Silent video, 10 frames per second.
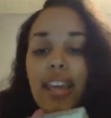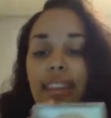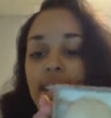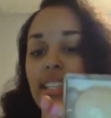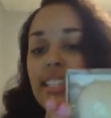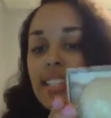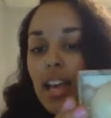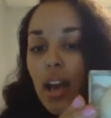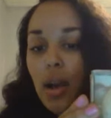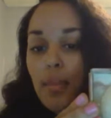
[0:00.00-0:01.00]
This,
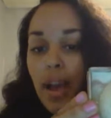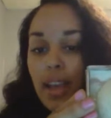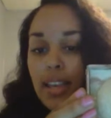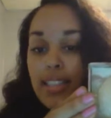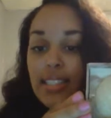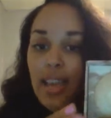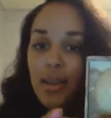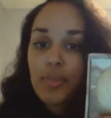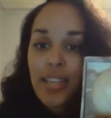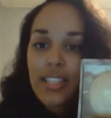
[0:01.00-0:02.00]

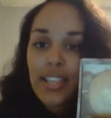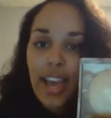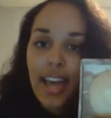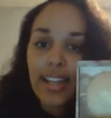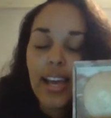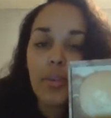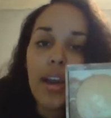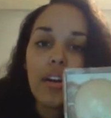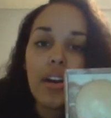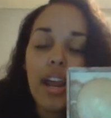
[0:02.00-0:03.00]
it's basically a highlighting
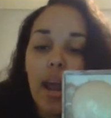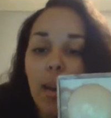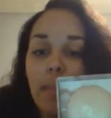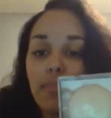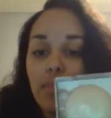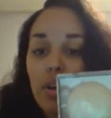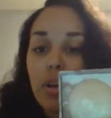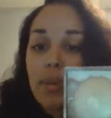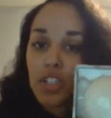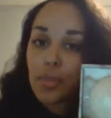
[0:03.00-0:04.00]
powder, and I'm
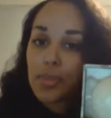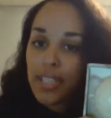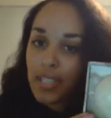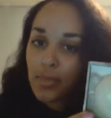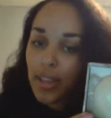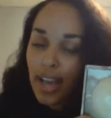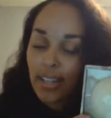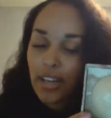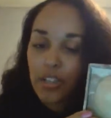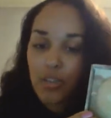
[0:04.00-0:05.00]
pretty much obsessed with
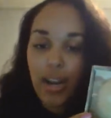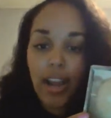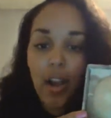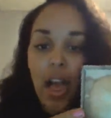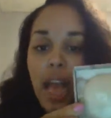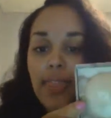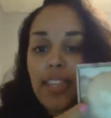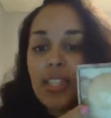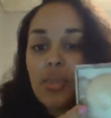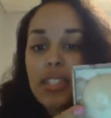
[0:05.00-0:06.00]
highlighters right now.
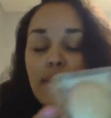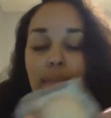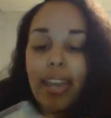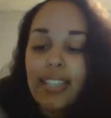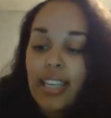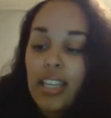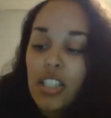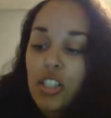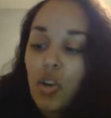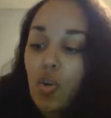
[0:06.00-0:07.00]
This one is amazing.
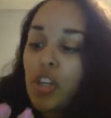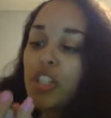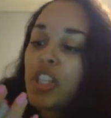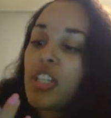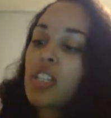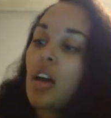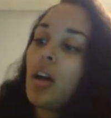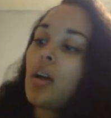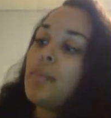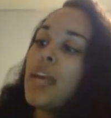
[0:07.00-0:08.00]
It's a gorgeous
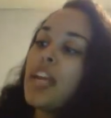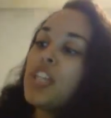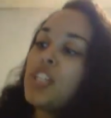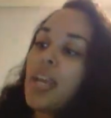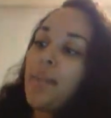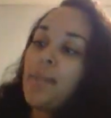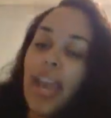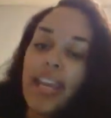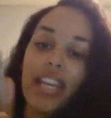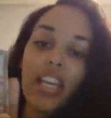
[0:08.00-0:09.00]

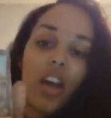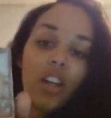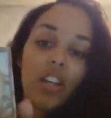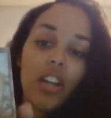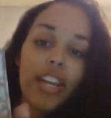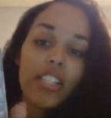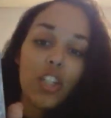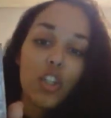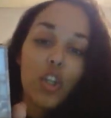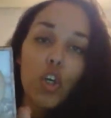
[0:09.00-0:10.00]
champagne-y color. It's
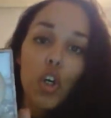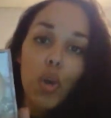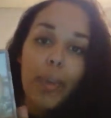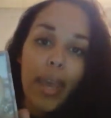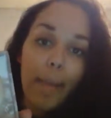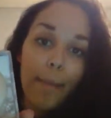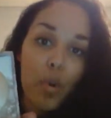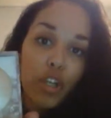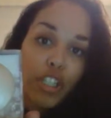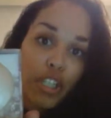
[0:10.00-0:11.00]
a little bit
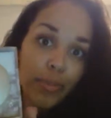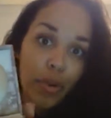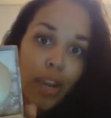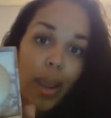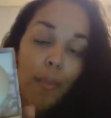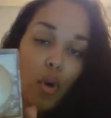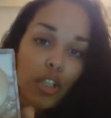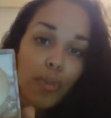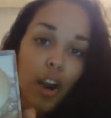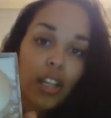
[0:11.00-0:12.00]
more shimmery and more
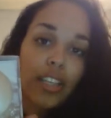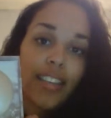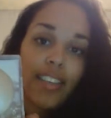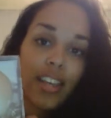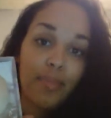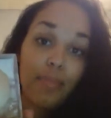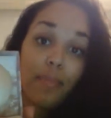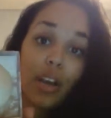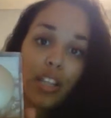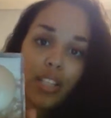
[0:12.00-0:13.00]
sparkly than
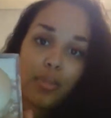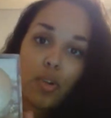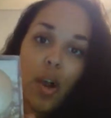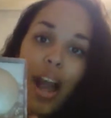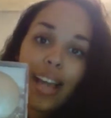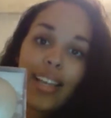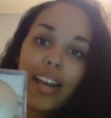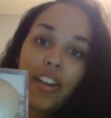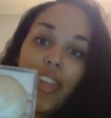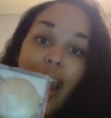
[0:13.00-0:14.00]
a typical
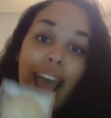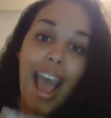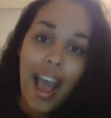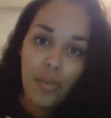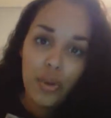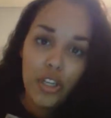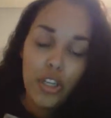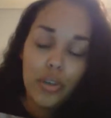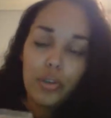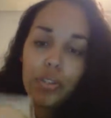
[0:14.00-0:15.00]
highlighter that I would
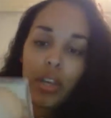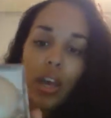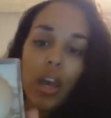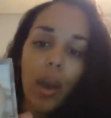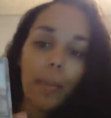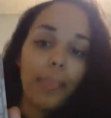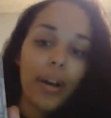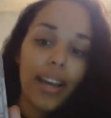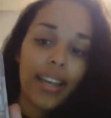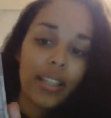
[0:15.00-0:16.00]
use,
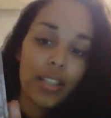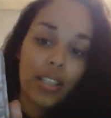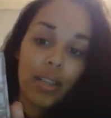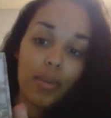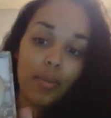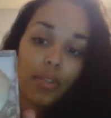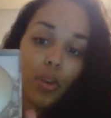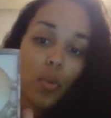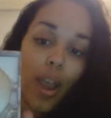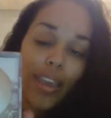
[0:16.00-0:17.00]
but
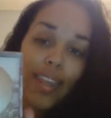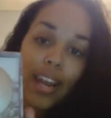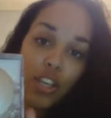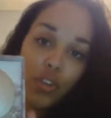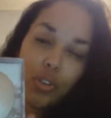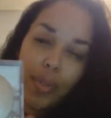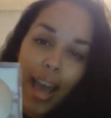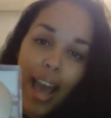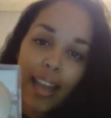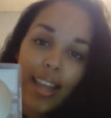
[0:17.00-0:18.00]
the way that I use
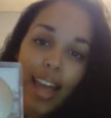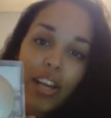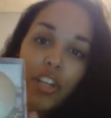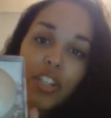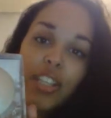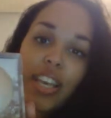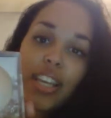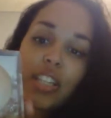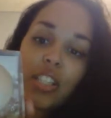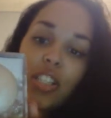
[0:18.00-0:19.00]
my highlighters,
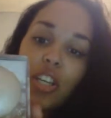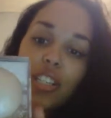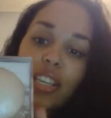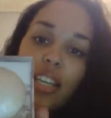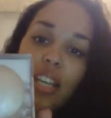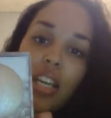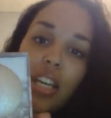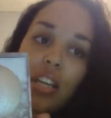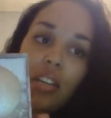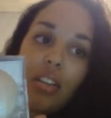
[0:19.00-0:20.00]
it doesn't
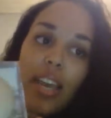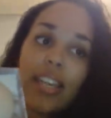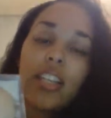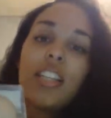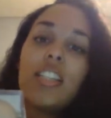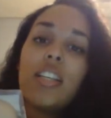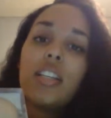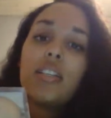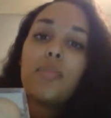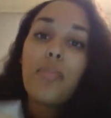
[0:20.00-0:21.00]
it
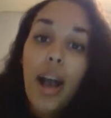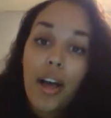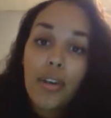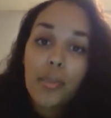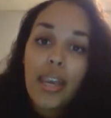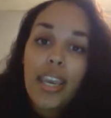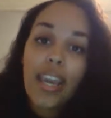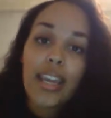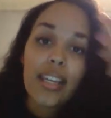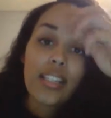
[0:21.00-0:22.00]
doesn't bother
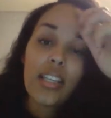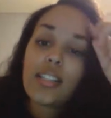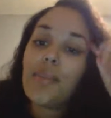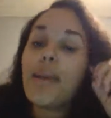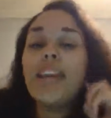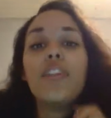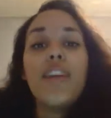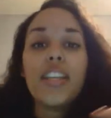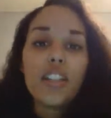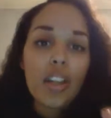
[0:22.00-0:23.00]
me, and it doesn't make your
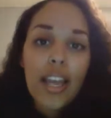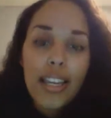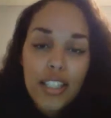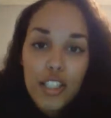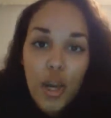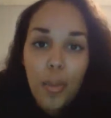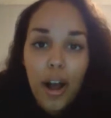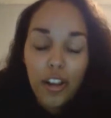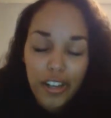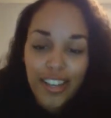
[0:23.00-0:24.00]
face look like a disco
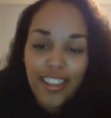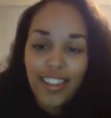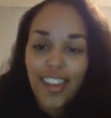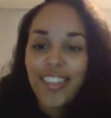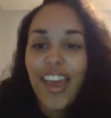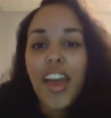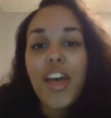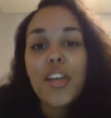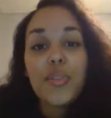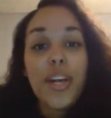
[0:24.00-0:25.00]
ball or anything like that.
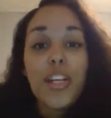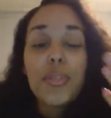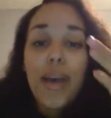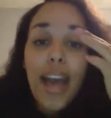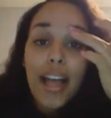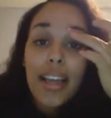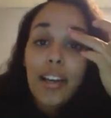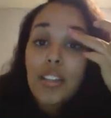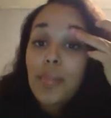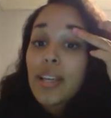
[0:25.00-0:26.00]
So when I use my
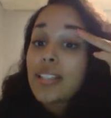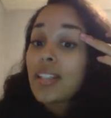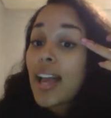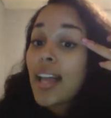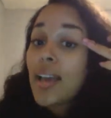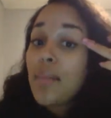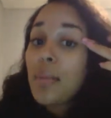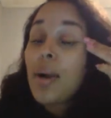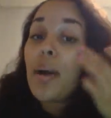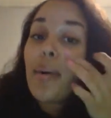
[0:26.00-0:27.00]
highlighters, I basically highlight
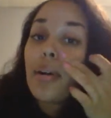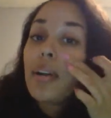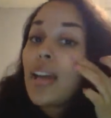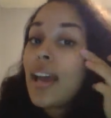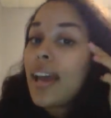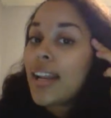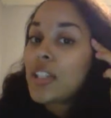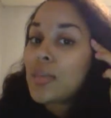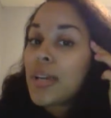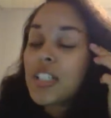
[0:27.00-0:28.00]
my brow bone, and I
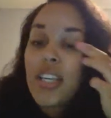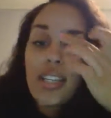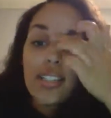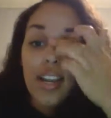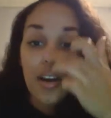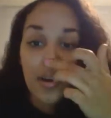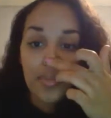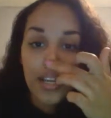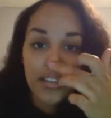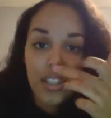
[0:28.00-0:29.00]
do my cheeks, and I'll
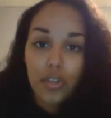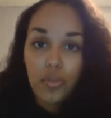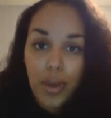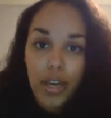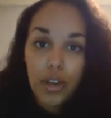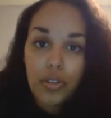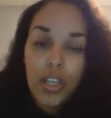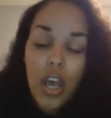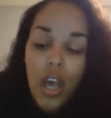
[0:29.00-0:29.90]
come down the center of my nose.